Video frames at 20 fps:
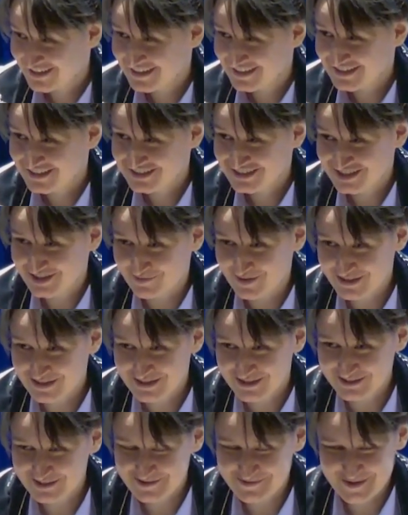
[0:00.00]
Shabbat
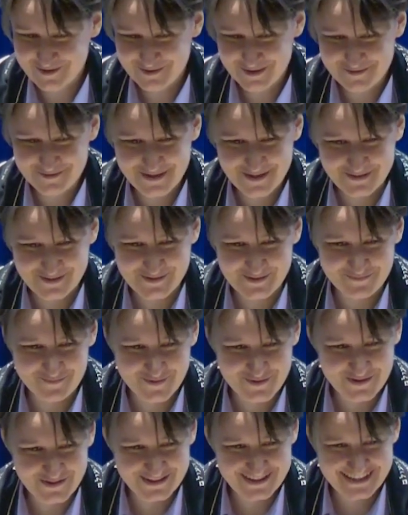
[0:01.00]
Shalom, everyone. Good
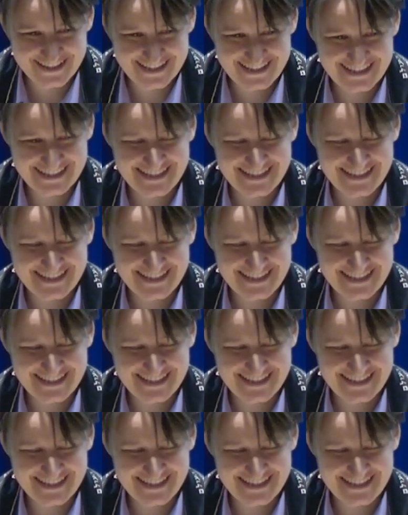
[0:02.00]
morning.